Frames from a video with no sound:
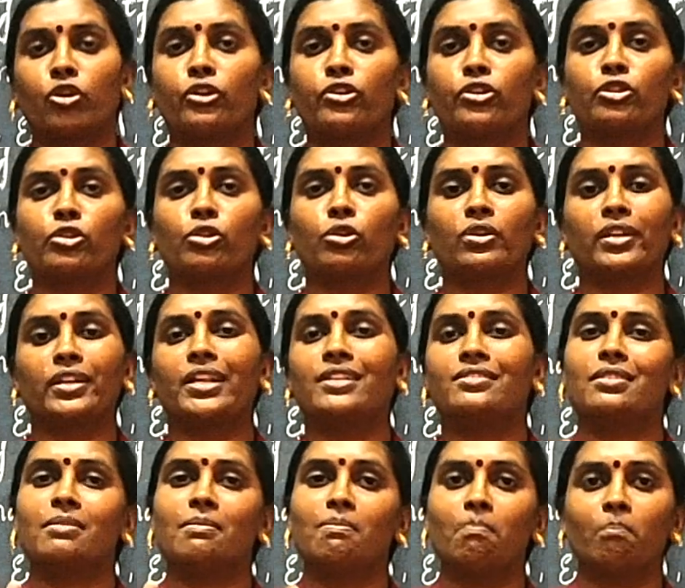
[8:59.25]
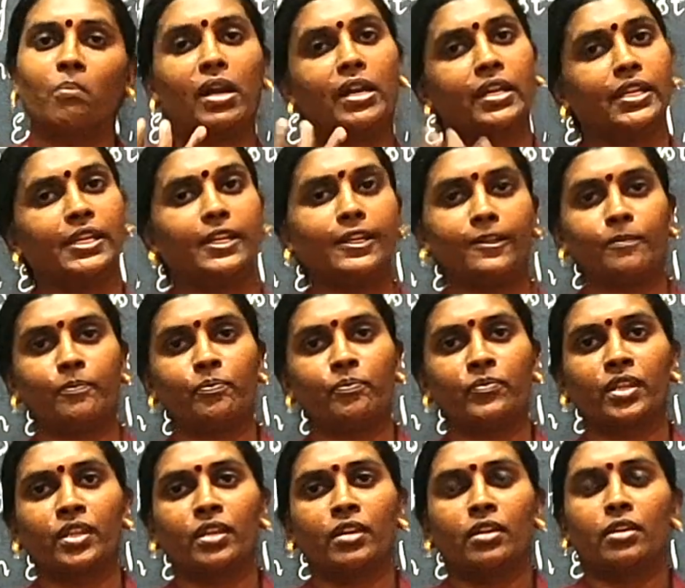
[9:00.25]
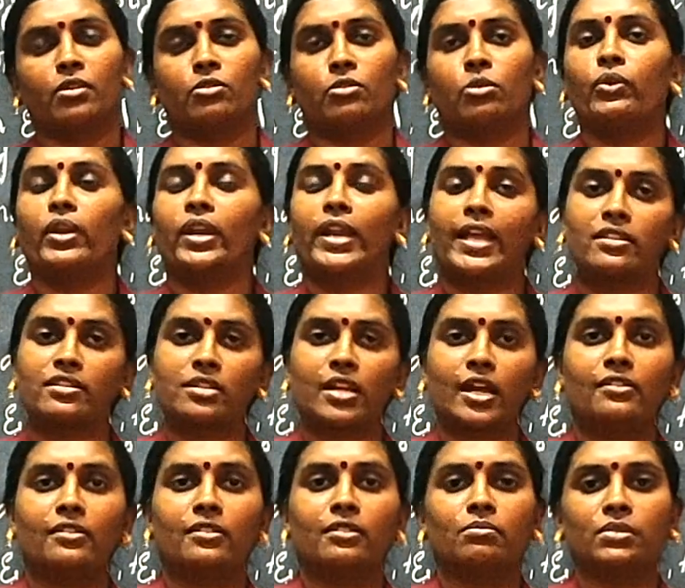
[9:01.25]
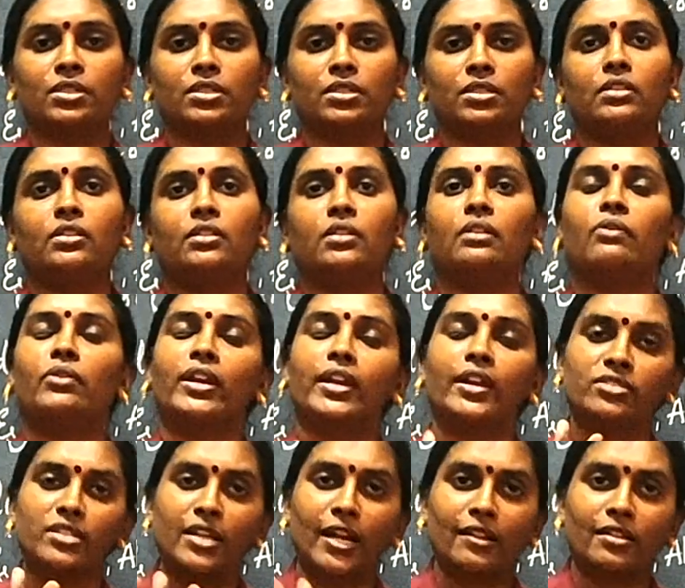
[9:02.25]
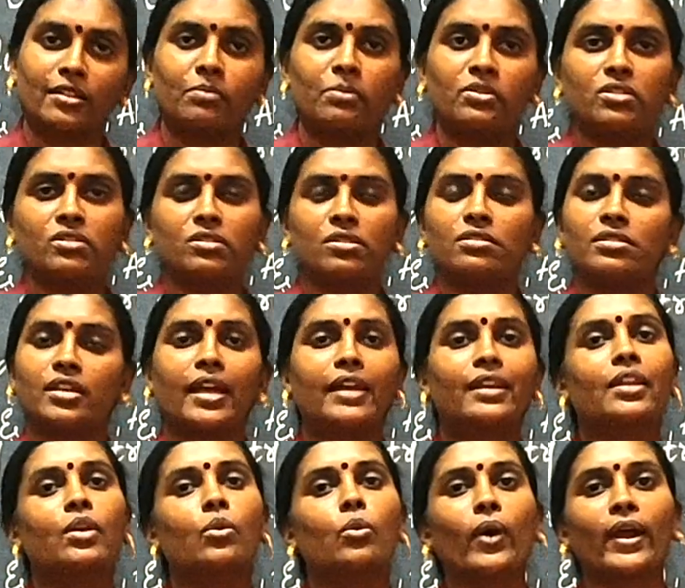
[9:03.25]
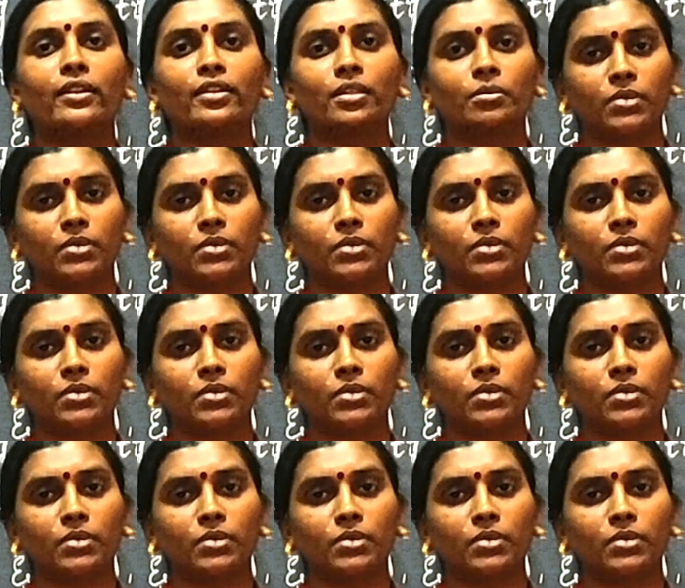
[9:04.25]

going to call it as a money. So when I start the money, when I start the business, I require the